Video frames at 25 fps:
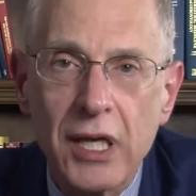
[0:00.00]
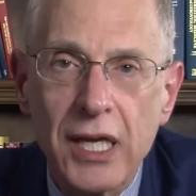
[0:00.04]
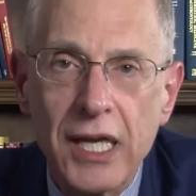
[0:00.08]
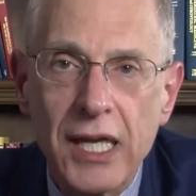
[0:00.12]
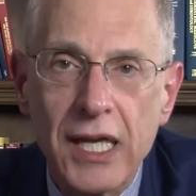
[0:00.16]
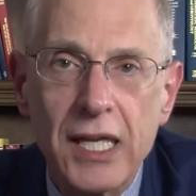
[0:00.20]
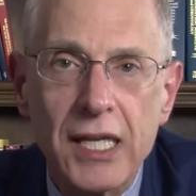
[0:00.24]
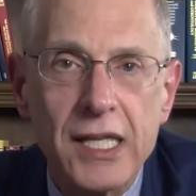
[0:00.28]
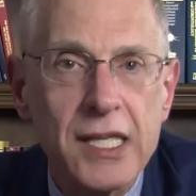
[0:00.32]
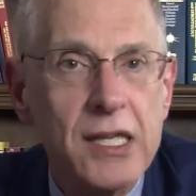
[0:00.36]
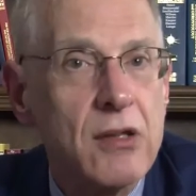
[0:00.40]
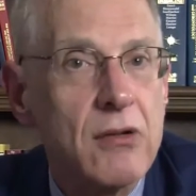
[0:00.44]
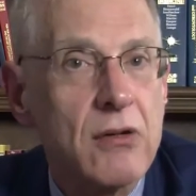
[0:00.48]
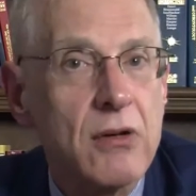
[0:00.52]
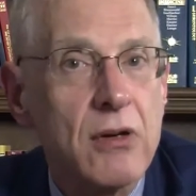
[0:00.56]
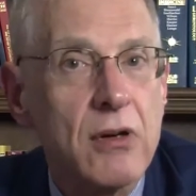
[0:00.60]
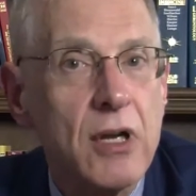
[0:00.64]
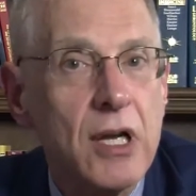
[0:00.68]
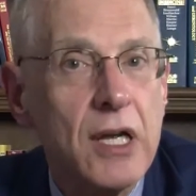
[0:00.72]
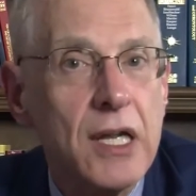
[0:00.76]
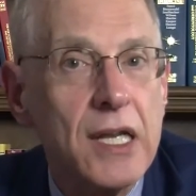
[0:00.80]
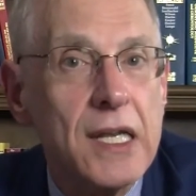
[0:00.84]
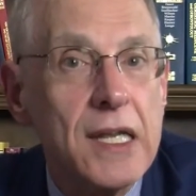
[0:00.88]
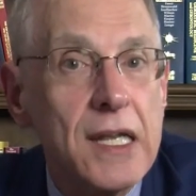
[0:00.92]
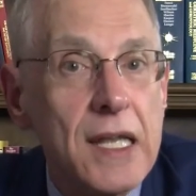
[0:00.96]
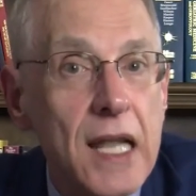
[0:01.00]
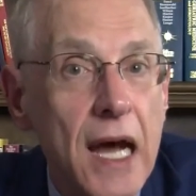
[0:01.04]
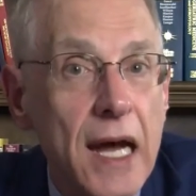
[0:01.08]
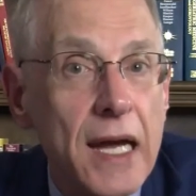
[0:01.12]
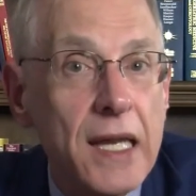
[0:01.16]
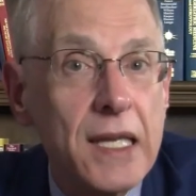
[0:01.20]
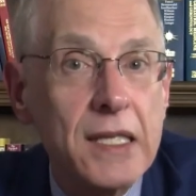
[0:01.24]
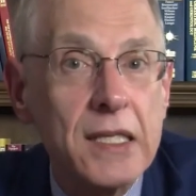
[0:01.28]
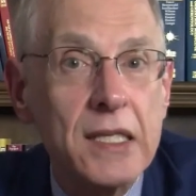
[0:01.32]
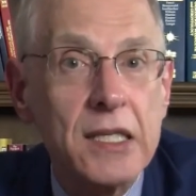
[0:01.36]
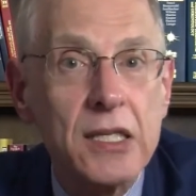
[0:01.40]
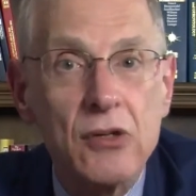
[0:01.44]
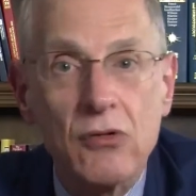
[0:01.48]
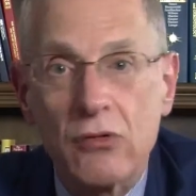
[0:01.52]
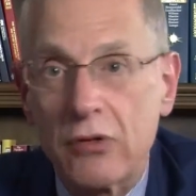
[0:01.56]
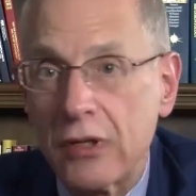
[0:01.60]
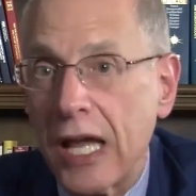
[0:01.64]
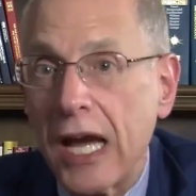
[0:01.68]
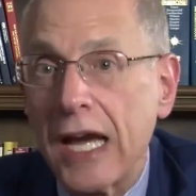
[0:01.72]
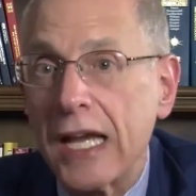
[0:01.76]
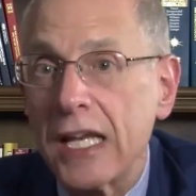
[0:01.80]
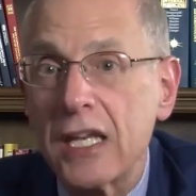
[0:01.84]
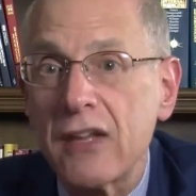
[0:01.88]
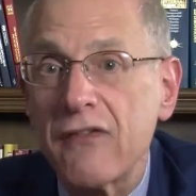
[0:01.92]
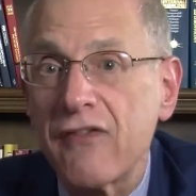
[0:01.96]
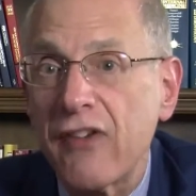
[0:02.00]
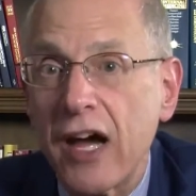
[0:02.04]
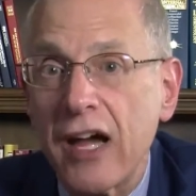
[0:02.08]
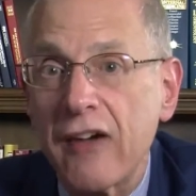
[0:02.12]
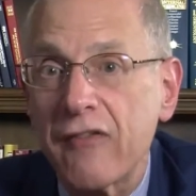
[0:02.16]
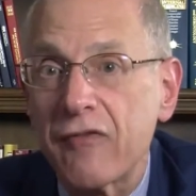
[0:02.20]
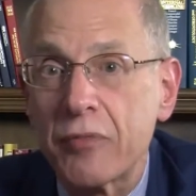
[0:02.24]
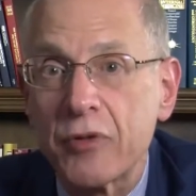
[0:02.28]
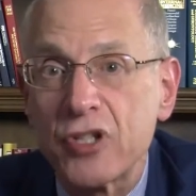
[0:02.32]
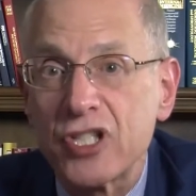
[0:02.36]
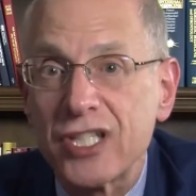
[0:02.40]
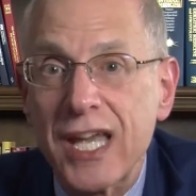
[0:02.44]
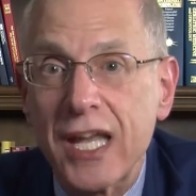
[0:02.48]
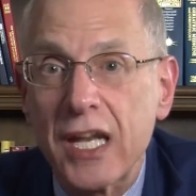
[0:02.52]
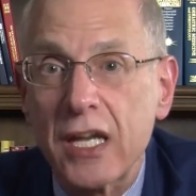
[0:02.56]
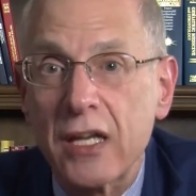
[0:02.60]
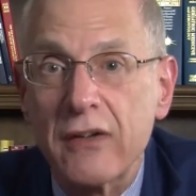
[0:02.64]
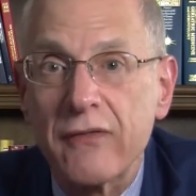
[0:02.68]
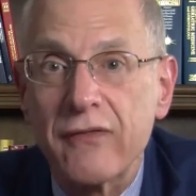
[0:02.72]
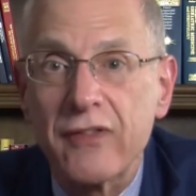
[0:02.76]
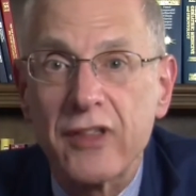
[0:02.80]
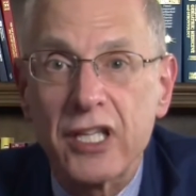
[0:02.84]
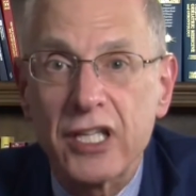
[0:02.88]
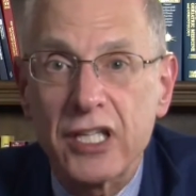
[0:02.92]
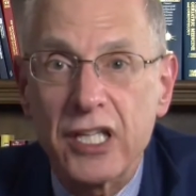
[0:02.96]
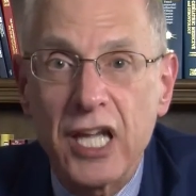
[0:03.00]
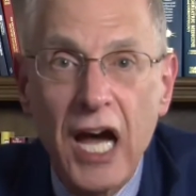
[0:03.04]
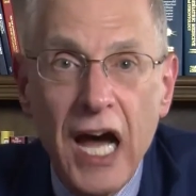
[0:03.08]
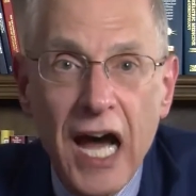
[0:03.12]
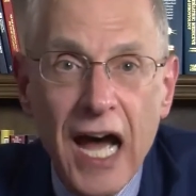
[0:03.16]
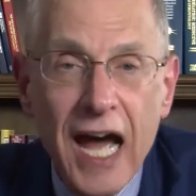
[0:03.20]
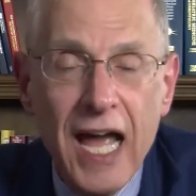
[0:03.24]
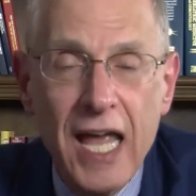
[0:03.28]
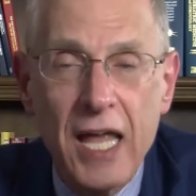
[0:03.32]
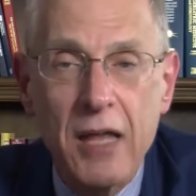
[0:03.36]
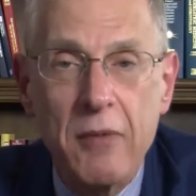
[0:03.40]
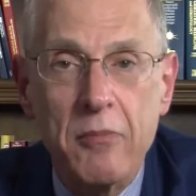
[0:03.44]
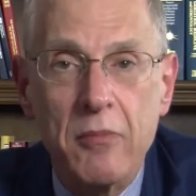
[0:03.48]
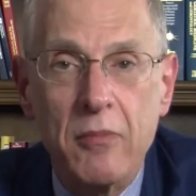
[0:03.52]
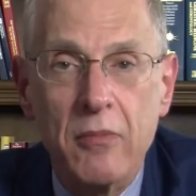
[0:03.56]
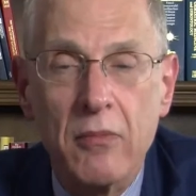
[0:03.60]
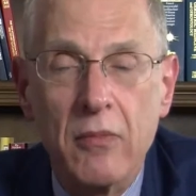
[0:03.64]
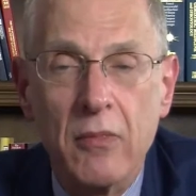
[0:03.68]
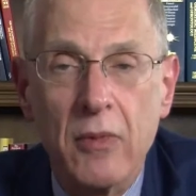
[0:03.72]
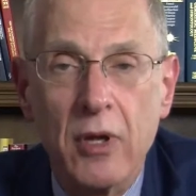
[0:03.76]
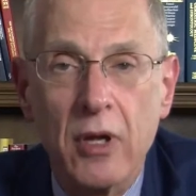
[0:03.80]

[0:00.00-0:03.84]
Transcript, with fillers: in either ninety or ninety-five percent of the time.